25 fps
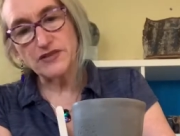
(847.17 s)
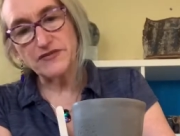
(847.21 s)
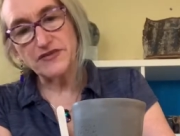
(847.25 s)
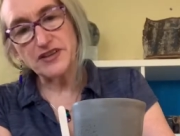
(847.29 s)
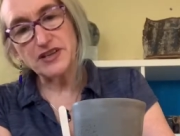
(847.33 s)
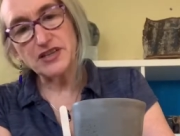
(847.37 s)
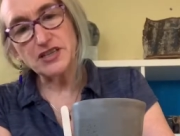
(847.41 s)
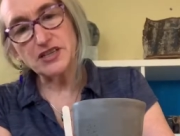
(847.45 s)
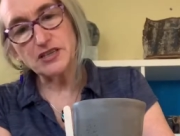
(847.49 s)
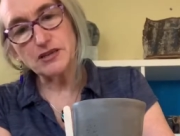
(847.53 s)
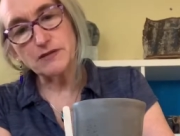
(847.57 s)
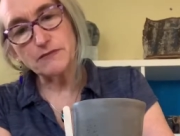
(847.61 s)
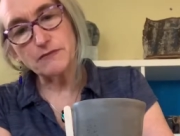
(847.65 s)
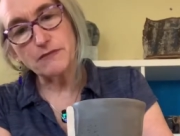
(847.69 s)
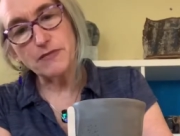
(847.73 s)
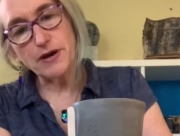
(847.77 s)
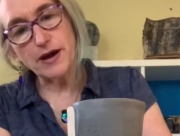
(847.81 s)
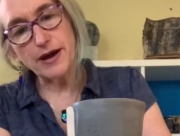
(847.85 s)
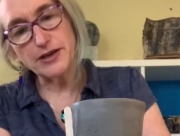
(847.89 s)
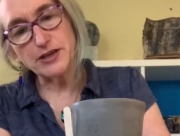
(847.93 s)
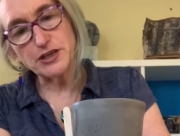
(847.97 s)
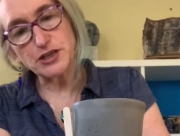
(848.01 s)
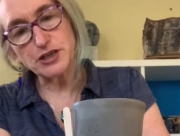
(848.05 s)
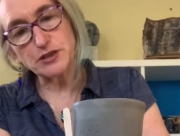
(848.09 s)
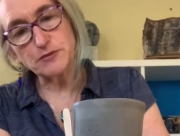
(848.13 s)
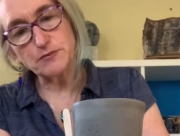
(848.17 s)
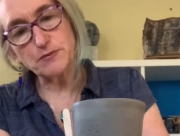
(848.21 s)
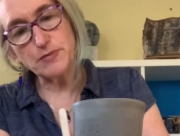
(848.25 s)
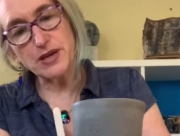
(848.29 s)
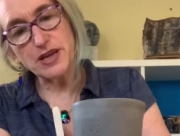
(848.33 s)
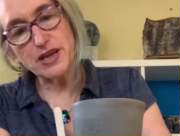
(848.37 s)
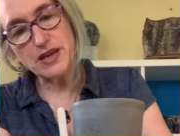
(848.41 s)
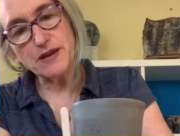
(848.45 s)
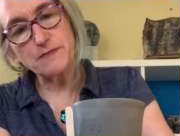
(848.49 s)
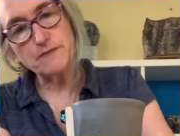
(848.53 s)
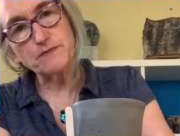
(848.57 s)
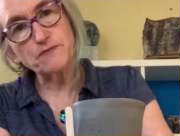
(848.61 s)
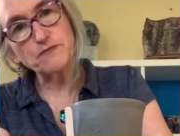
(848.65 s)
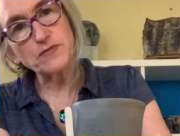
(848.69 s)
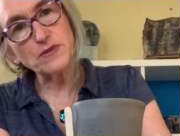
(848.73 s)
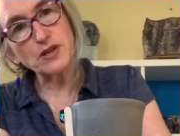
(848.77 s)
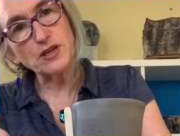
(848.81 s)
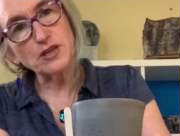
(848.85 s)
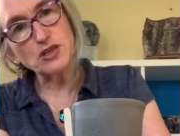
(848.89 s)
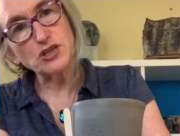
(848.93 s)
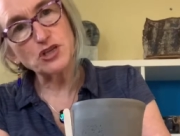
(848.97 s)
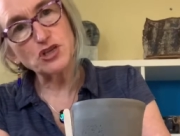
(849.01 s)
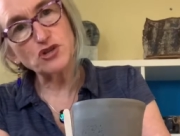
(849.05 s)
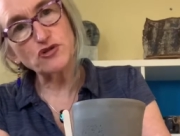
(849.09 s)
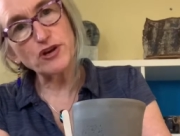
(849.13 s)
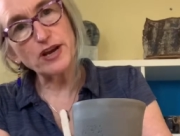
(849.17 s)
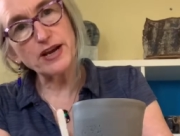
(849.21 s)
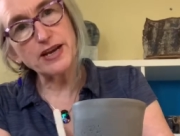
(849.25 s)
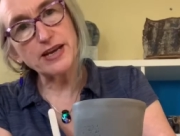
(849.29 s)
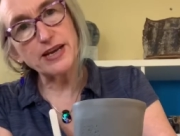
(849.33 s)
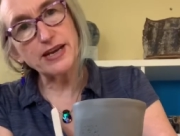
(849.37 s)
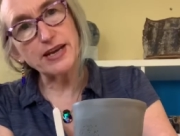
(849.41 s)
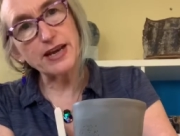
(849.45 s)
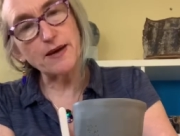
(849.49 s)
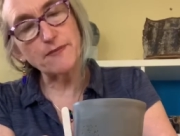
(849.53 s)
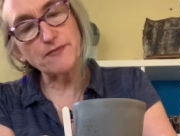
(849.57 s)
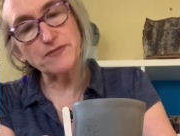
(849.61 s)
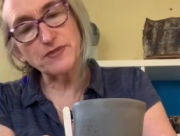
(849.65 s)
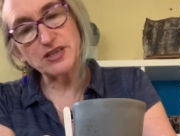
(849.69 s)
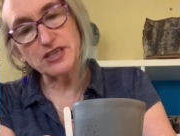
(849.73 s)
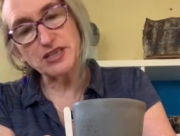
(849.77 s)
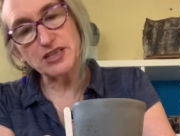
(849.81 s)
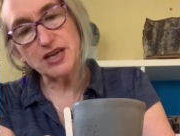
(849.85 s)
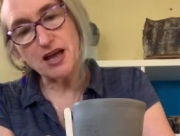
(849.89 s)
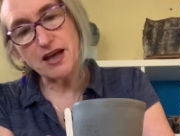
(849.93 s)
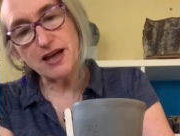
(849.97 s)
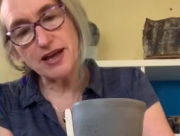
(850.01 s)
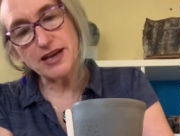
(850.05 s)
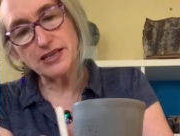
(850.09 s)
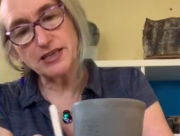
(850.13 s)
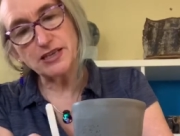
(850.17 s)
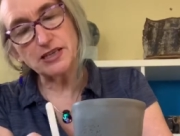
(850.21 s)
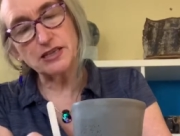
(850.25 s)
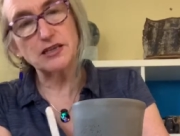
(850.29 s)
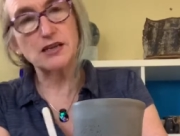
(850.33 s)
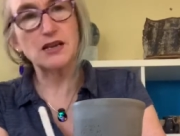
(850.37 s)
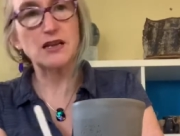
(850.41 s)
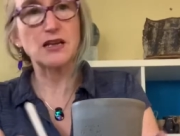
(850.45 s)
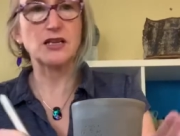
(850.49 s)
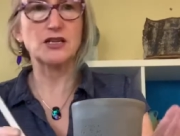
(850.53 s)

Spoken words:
this might just be straightening up the sides